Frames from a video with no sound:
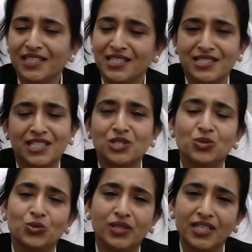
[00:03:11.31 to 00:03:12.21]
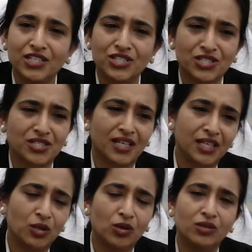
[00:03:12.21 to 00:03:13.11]
He said, no, English and
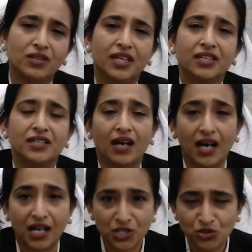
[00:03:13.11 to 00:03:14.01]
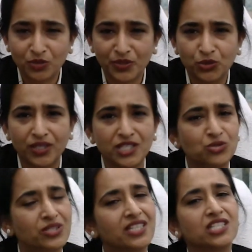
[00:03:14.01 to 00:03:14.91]
all and arts you'll be doing. So
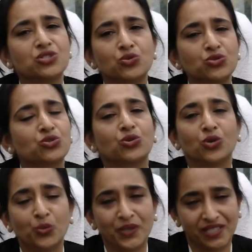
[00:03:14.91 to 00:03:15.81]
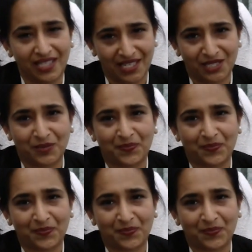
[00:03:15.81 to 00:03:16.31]
there is no scope in that.